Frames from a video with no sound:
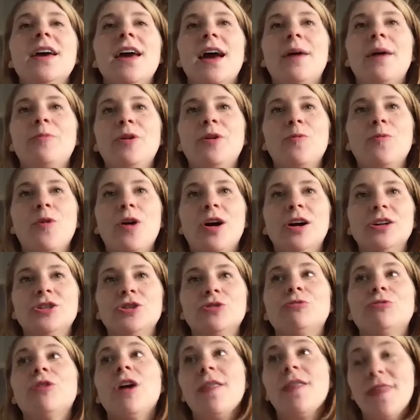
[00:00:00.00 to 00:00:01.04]
and we want
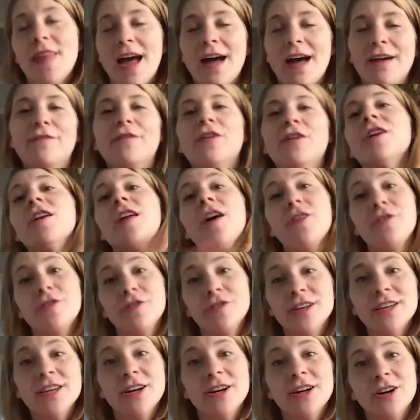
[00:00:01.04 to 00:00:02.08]
to run that for another
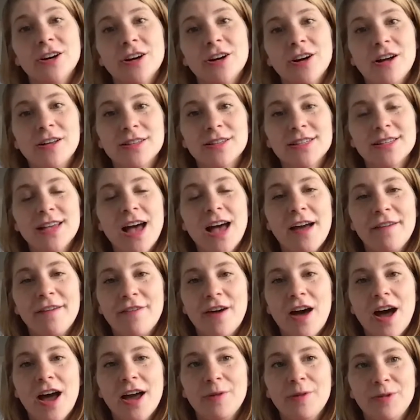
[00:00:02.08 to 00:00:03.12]
year on
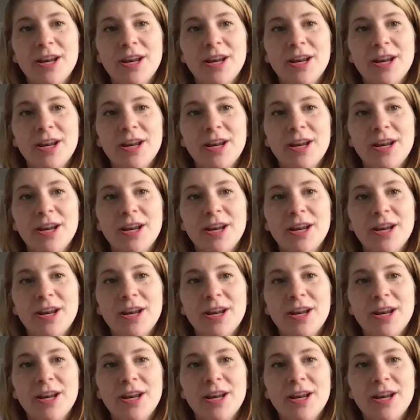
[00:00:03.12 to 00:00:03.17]
sci-fi,